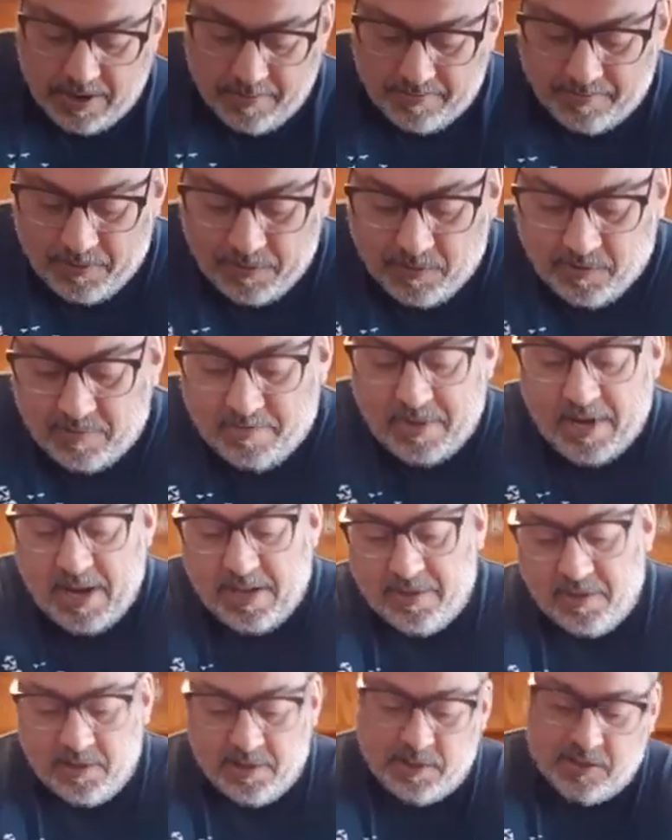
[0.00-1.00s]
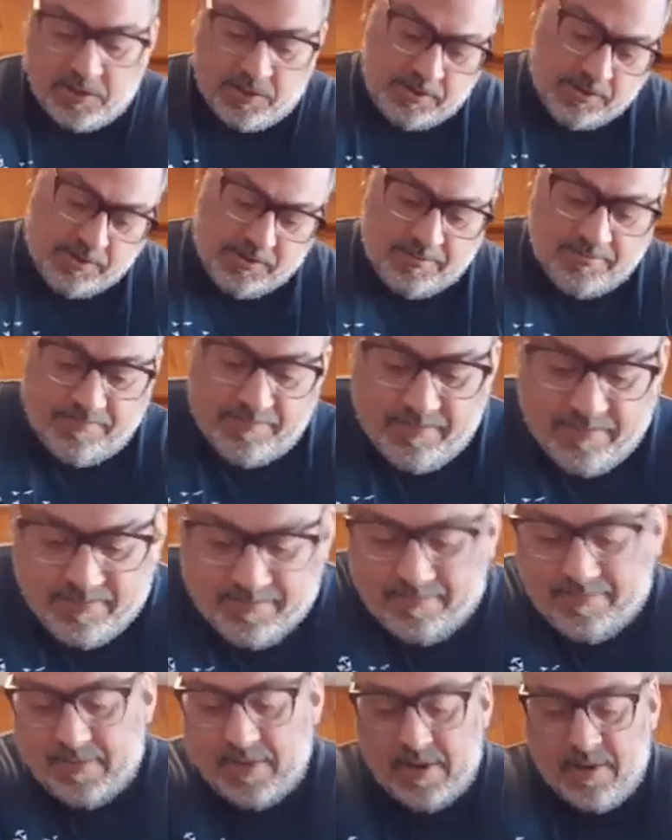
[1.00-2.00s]
so I've been at this,
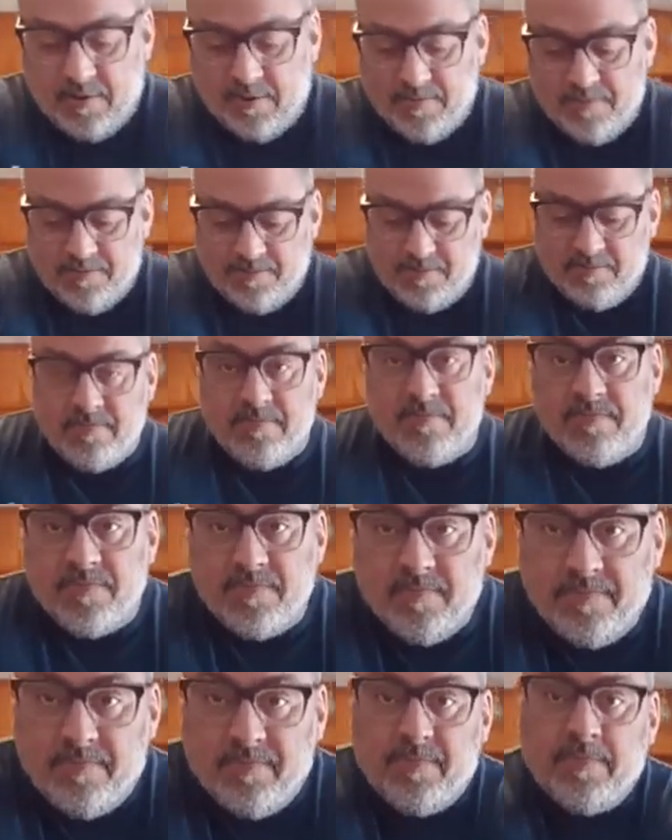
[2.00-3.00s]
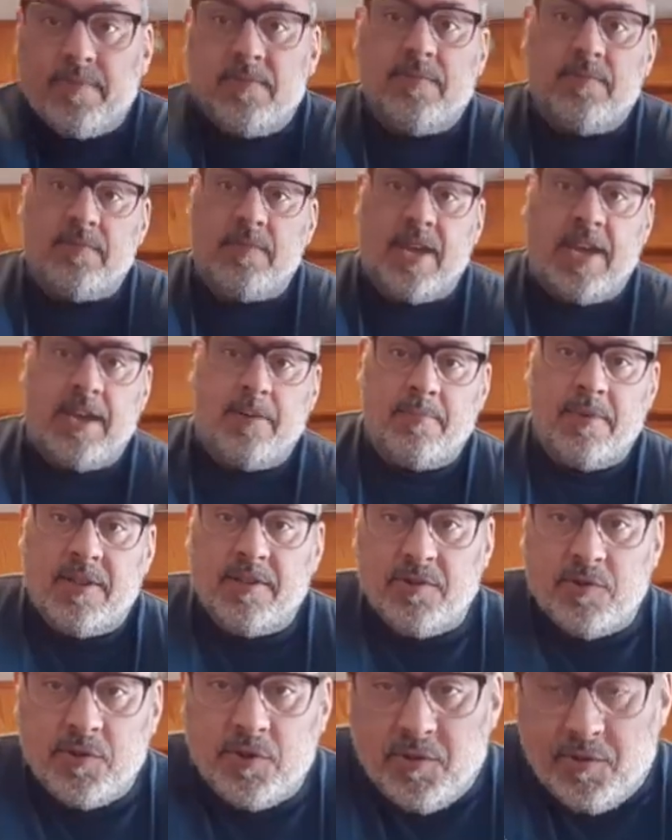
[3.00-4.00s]
I don't know, 8 minutes
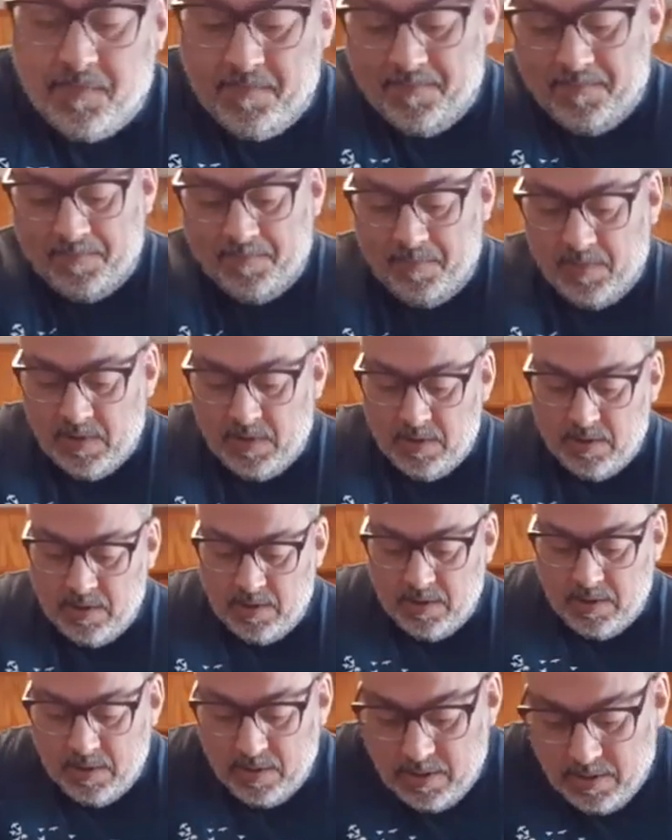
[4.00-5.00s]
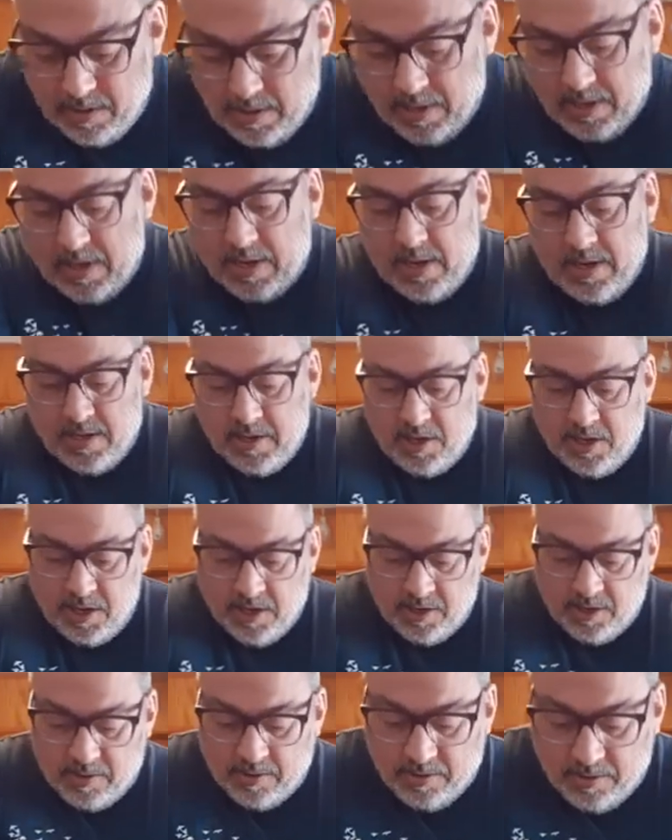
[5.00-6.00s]
or so. And
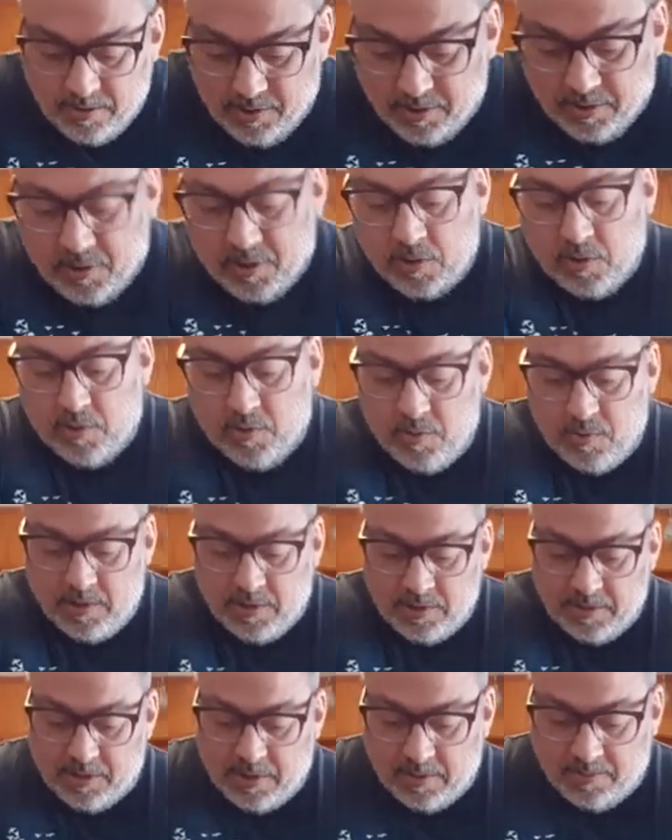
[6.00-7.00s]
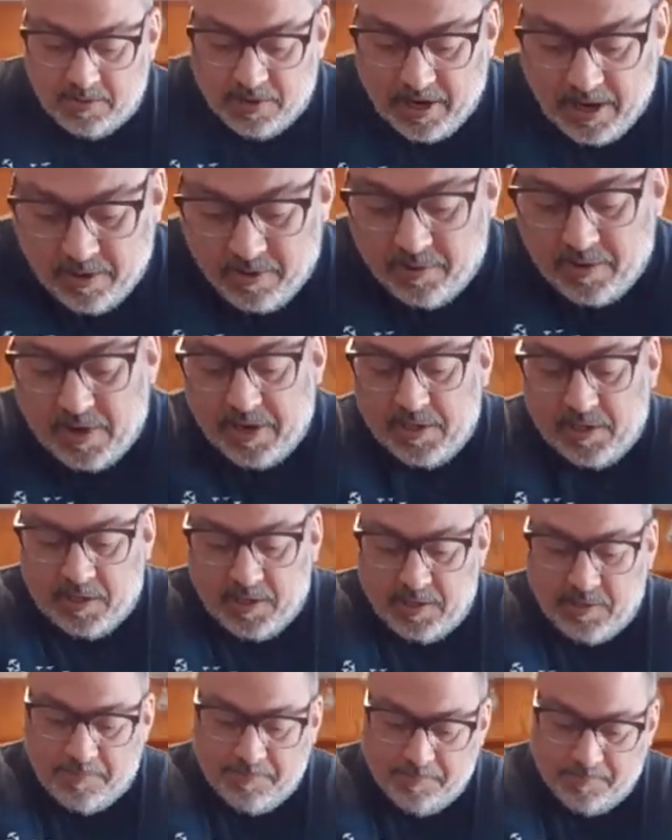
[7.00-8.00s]
the dough has come together nicely.
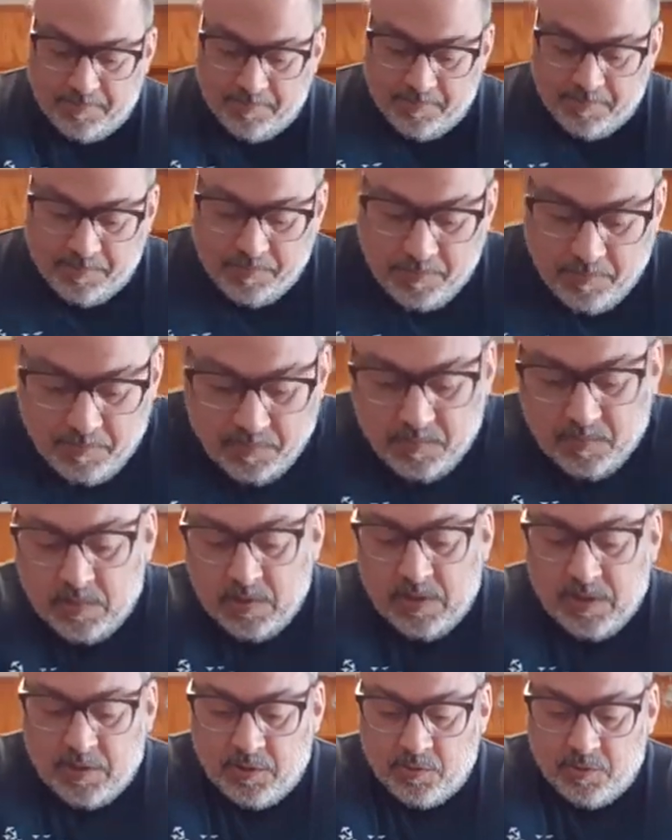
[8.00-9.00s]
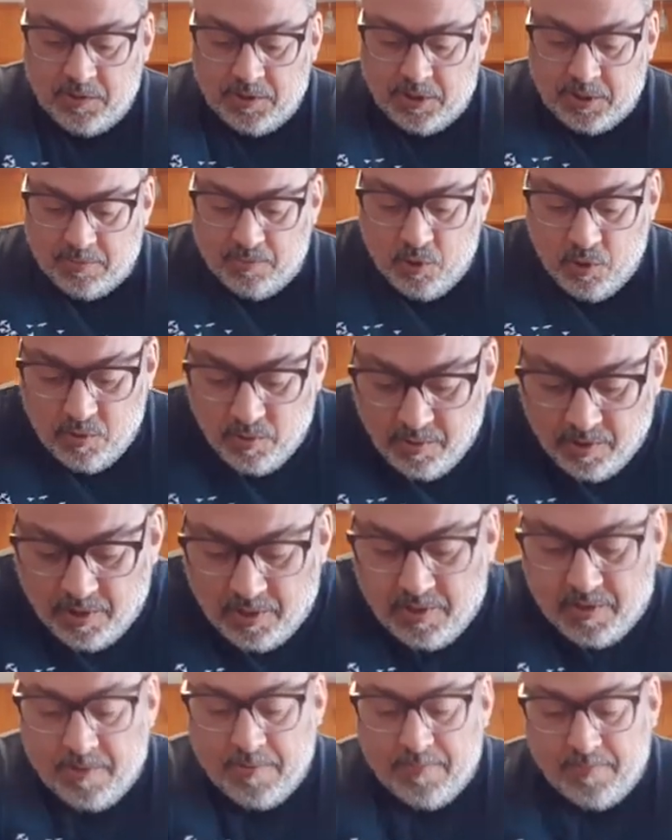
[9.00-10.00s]
It's really smooth.
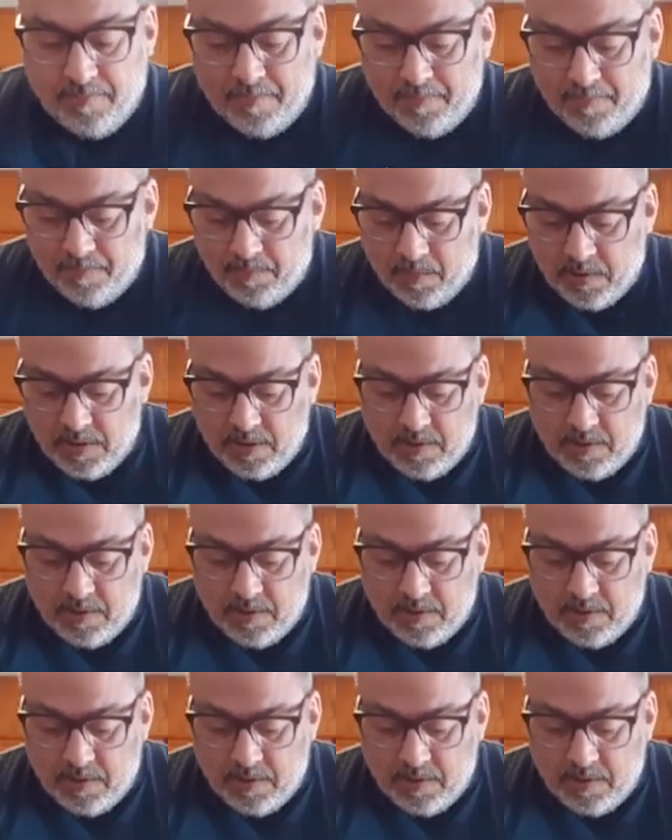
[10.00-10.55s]
Okay.